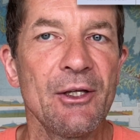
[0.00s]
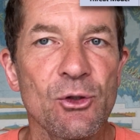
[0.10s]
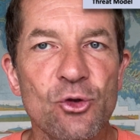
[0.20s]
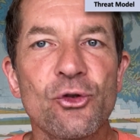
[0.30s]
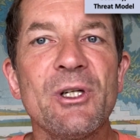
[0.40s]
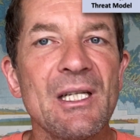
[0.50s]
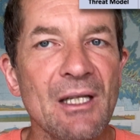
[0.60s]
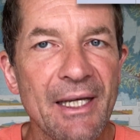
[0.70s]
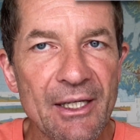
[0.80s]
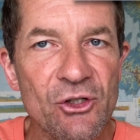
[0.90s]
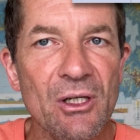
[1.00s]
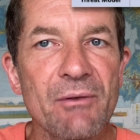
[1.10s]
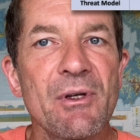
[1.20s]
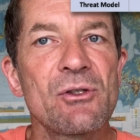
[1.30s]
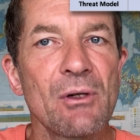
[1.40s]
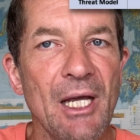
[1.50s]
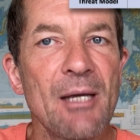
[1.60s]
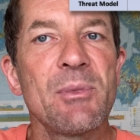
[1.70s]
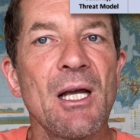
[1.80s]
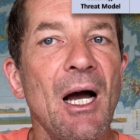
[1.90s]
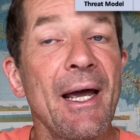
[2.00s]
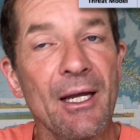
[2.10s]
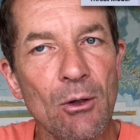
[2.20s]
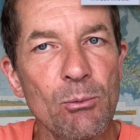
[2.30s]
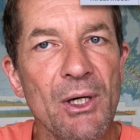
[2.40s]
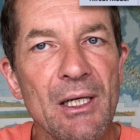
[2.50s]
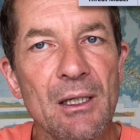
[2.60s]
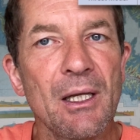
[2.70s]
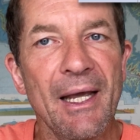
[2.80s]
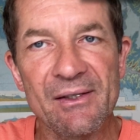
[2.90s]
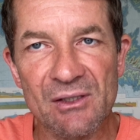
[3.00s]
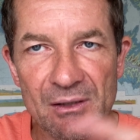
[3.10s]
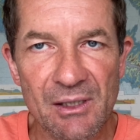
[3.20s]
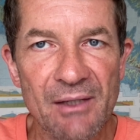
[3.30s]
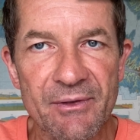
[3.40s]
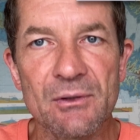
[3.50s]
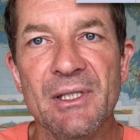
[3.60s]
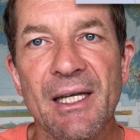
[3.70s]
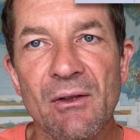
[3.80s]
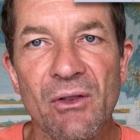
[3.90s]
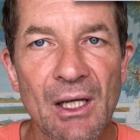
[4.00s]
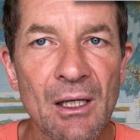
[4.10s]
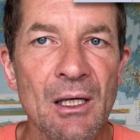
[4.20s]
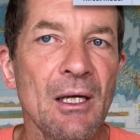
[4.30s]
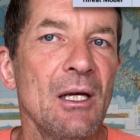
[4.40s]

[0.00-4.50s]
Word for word: you treat each individual API completely as its self-contained thing.